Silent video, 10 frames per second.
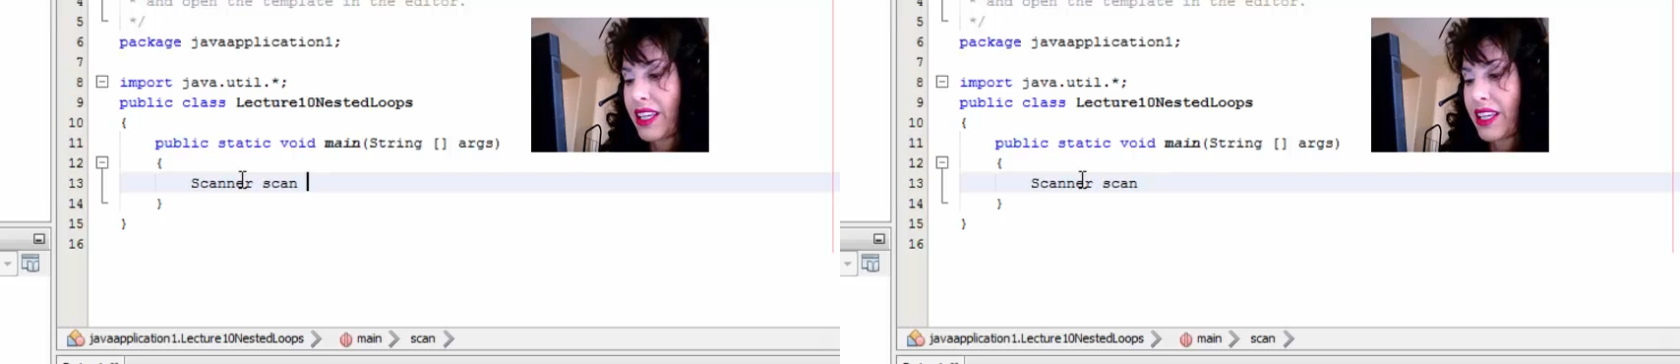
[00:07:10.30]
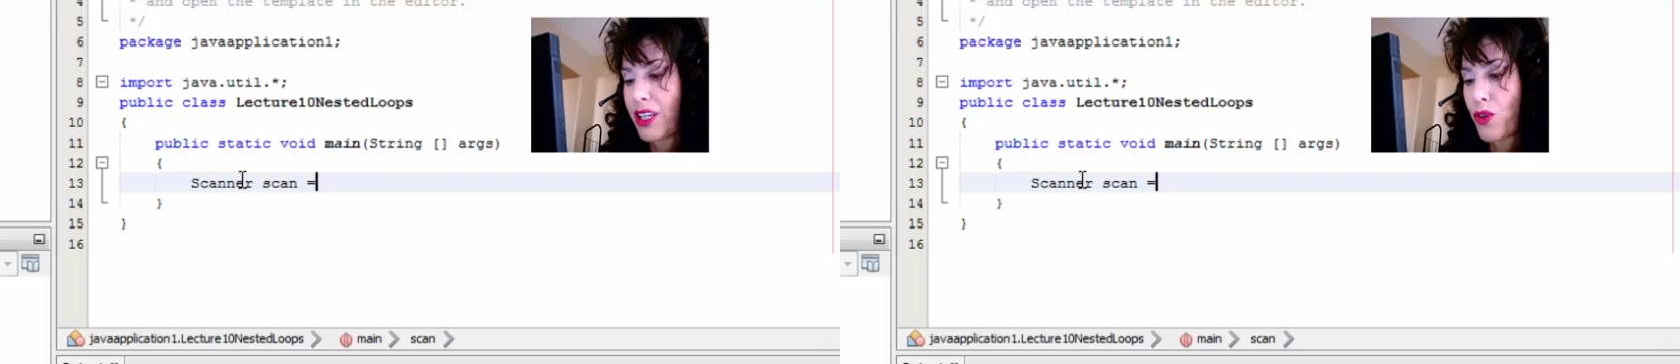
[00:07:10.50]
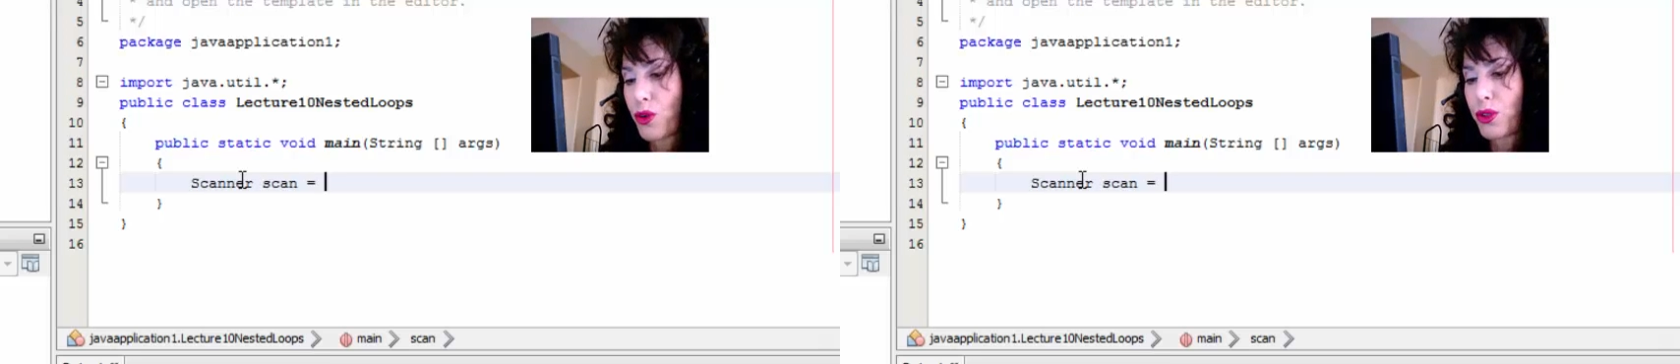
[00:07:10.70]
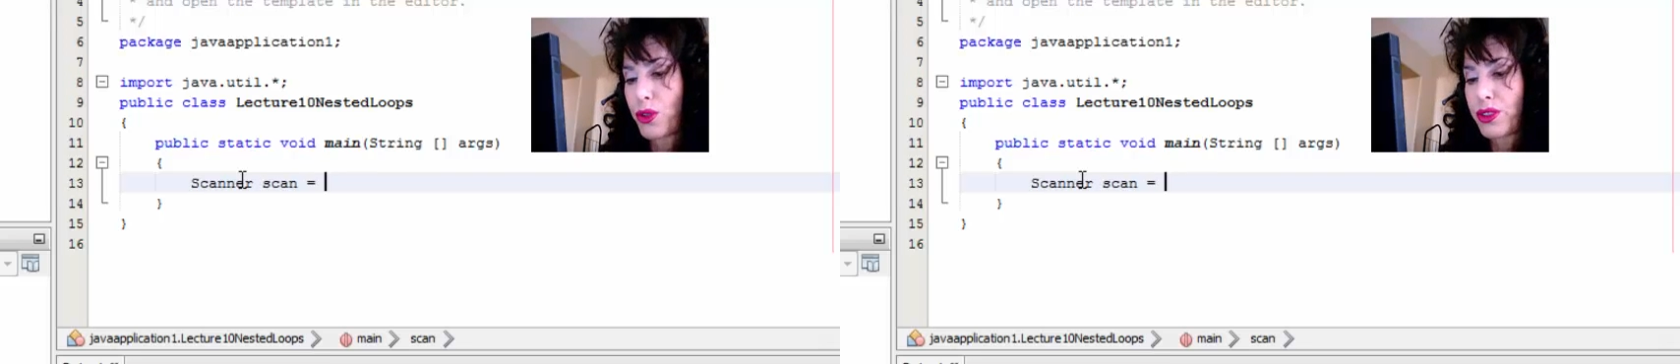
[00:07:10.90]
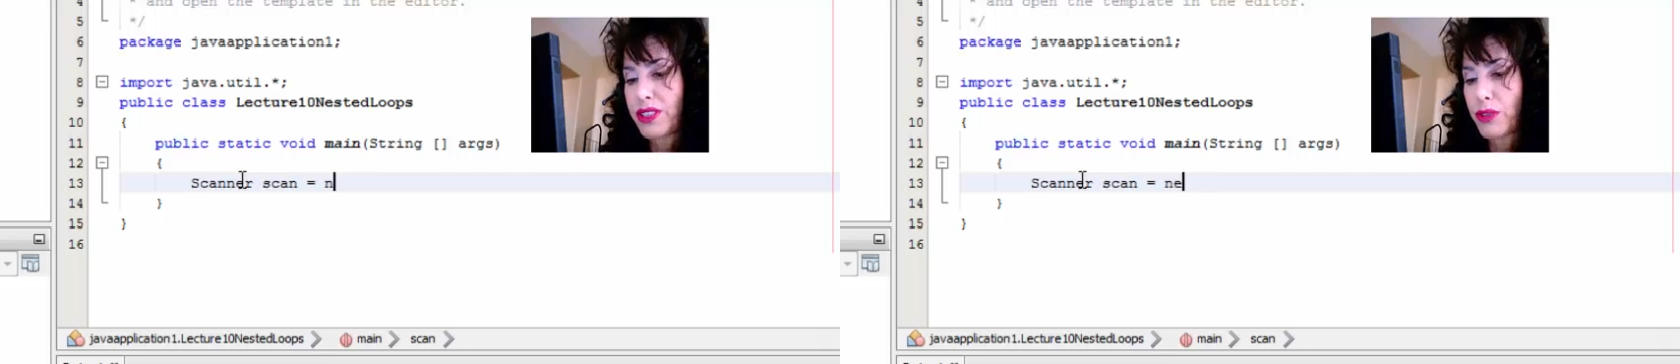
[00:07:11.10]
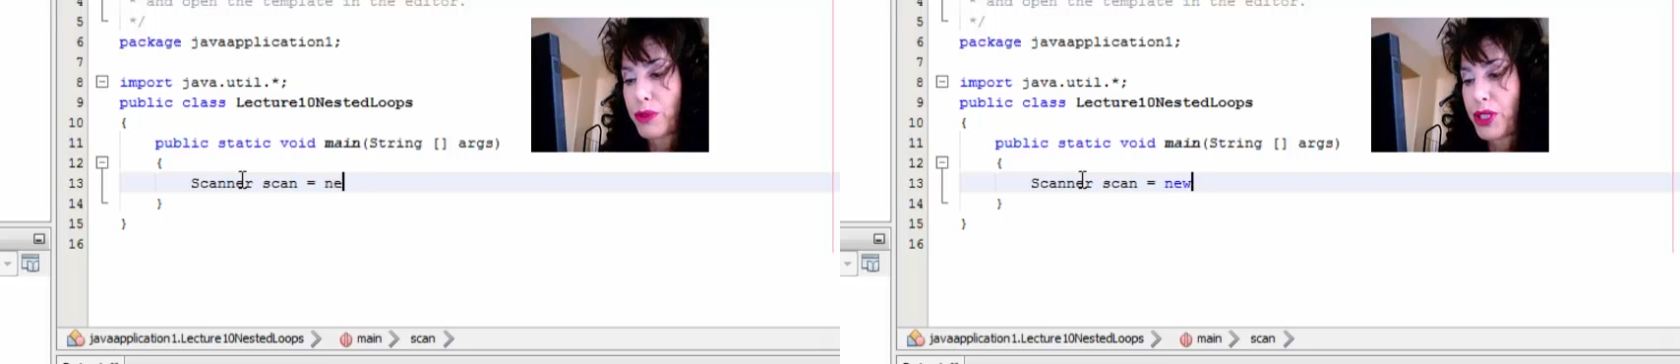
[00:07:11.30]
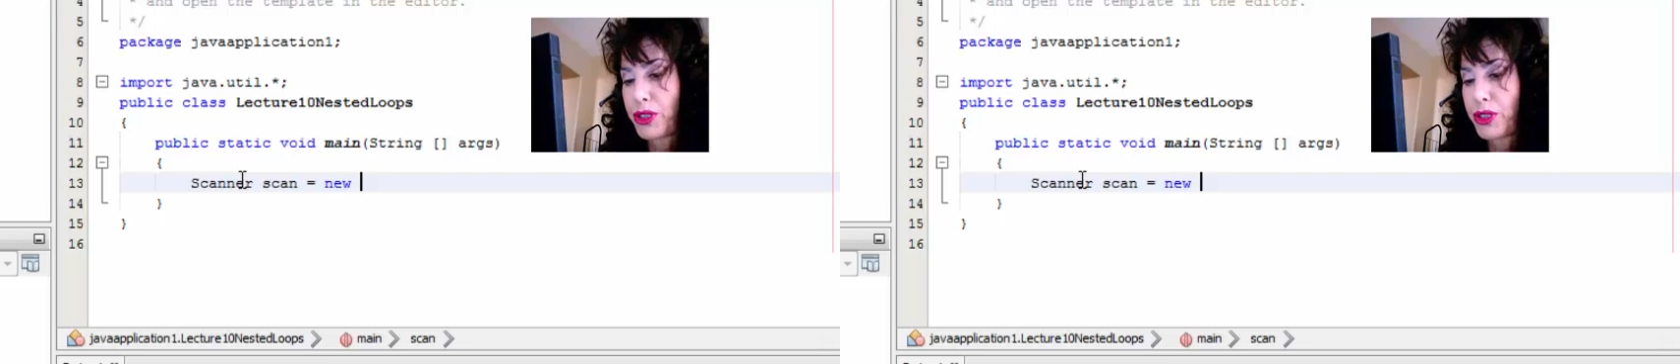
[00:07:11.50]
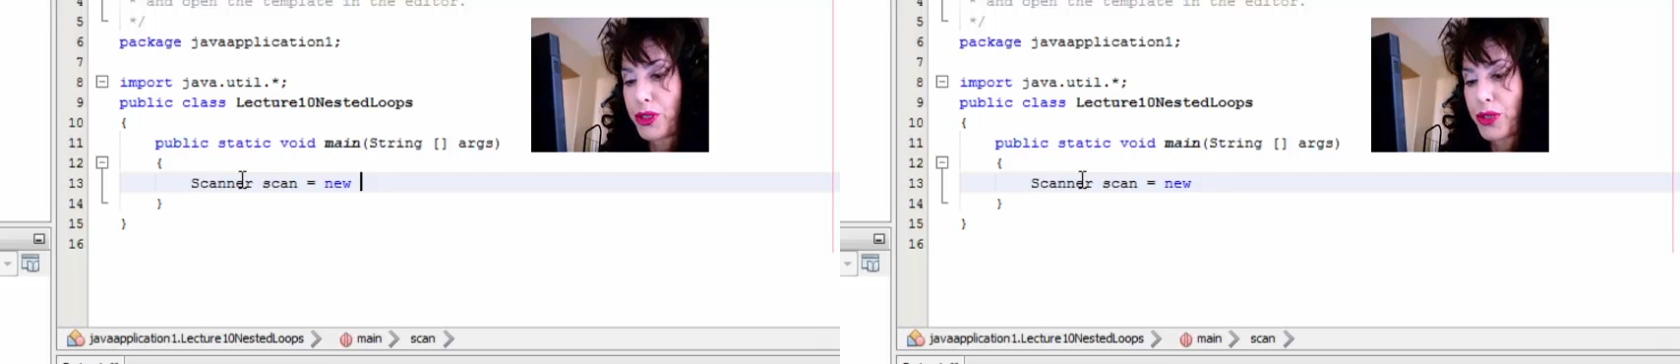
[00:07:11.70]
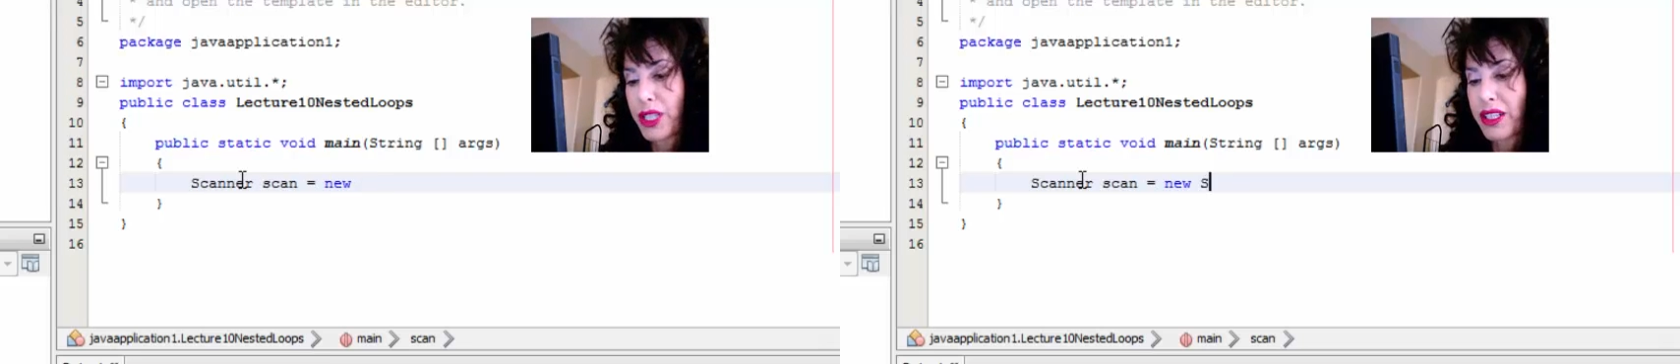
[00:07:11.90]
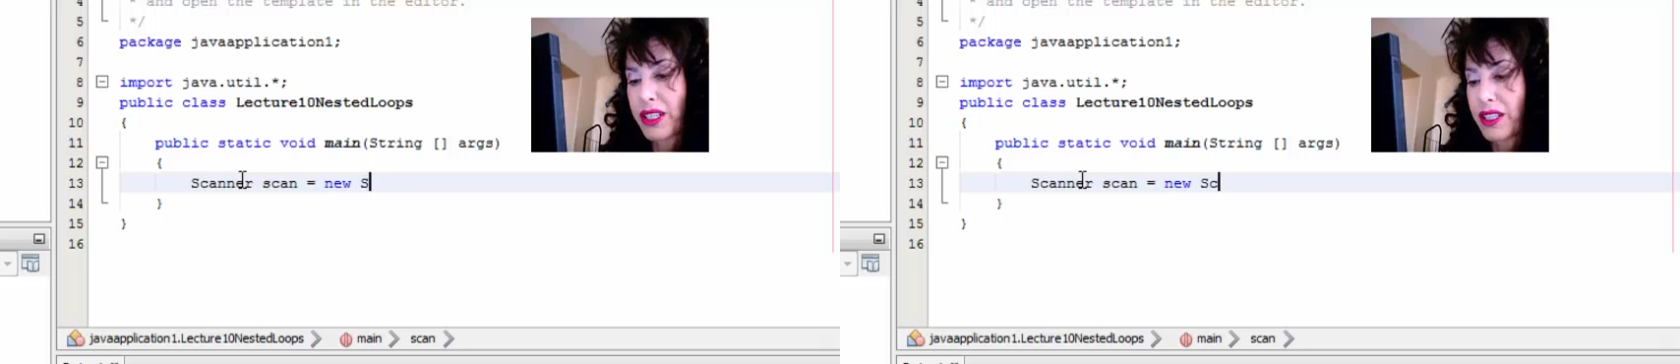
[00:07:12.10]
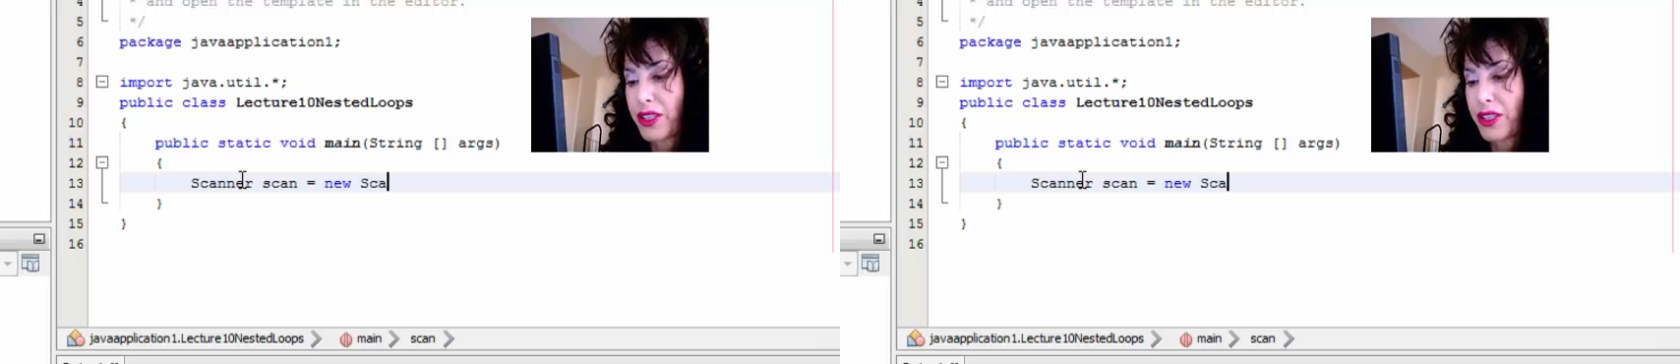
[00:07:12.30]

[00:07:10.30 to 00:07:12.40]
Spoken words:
equals, and when you do a